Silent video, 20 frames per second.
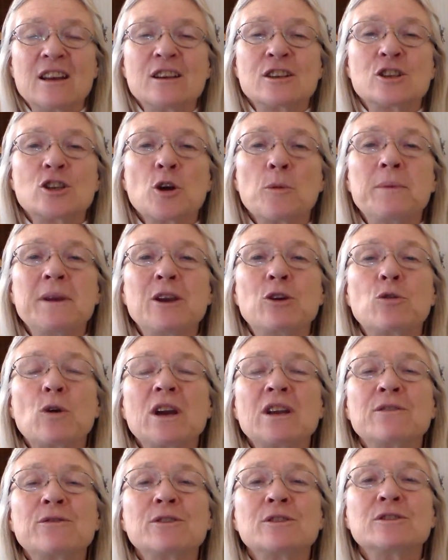So be
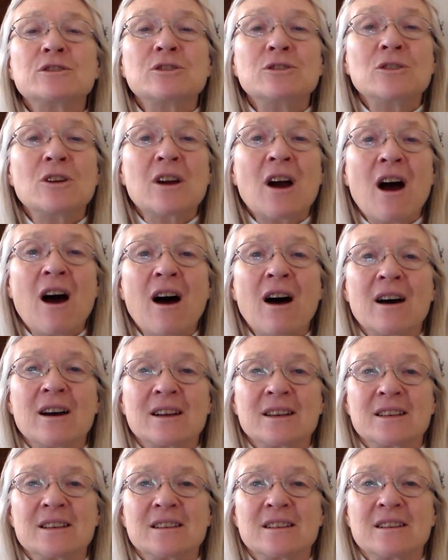grateful to
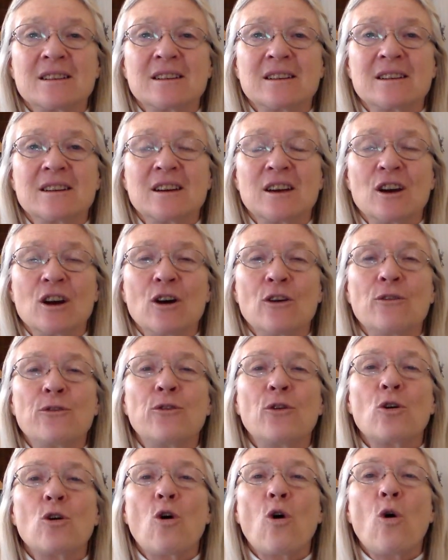God
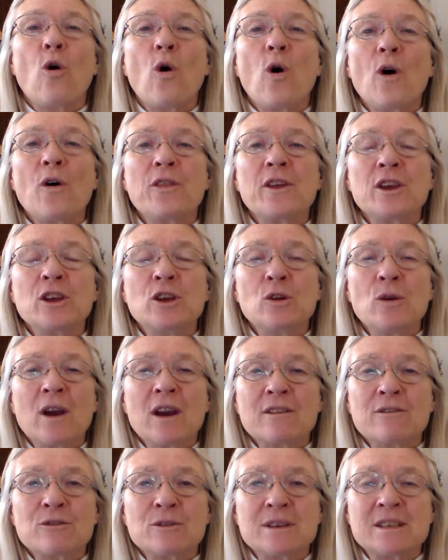for all that you
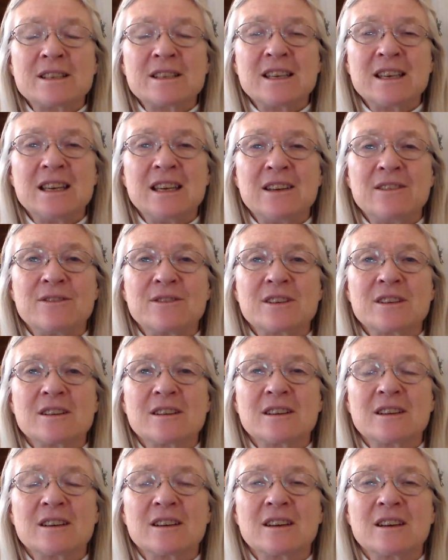have received,
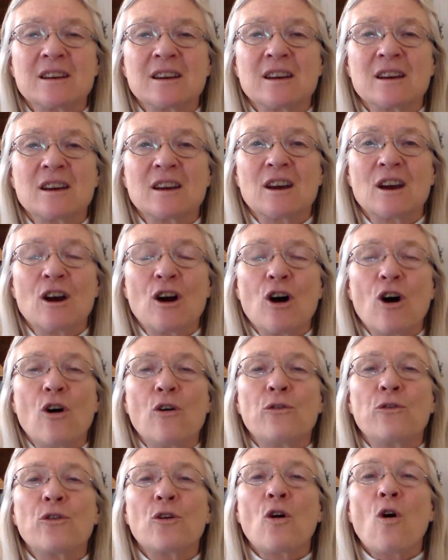
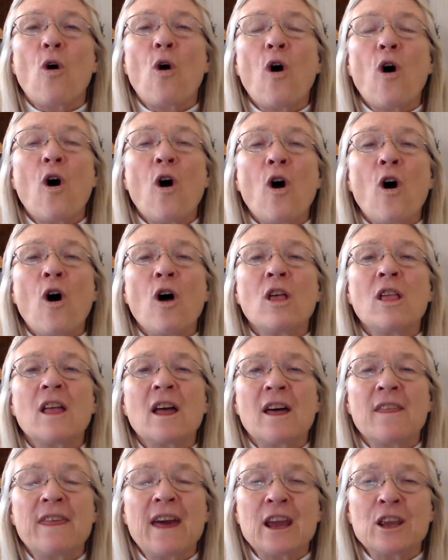for
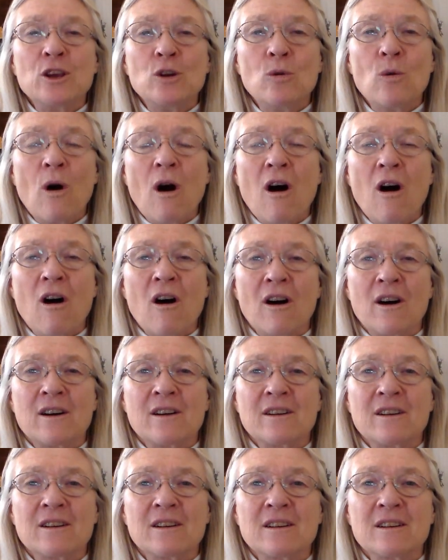all that you
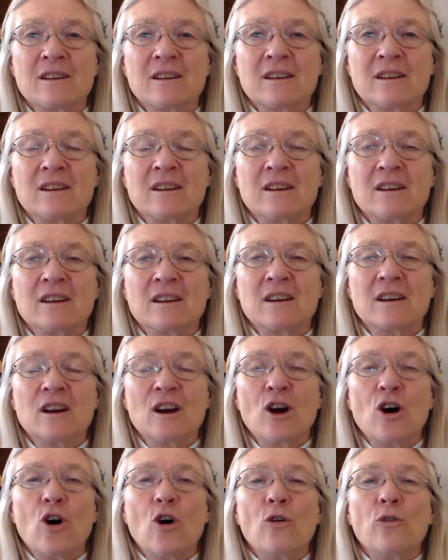are,
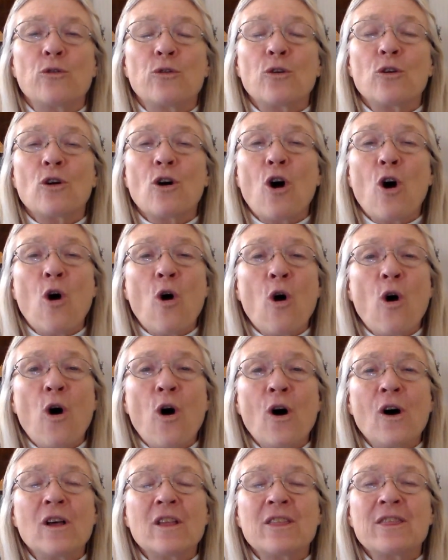for
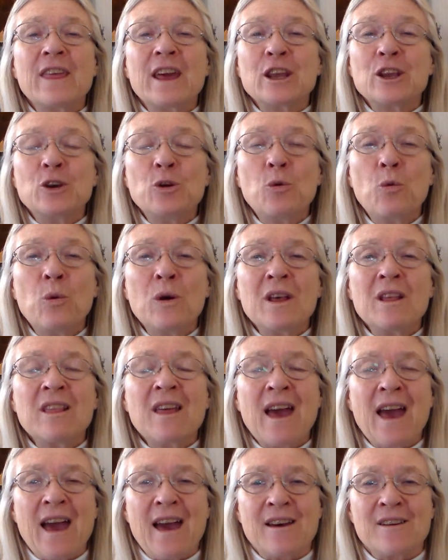all that you will
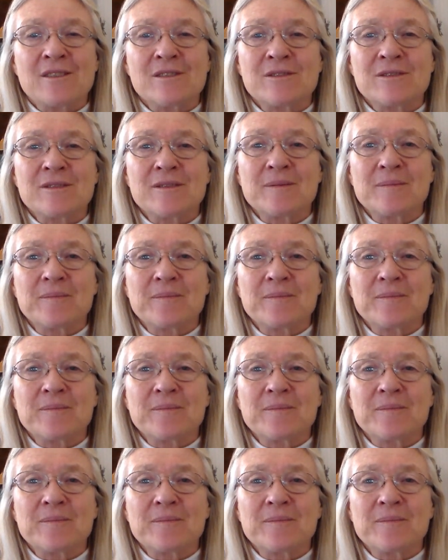have.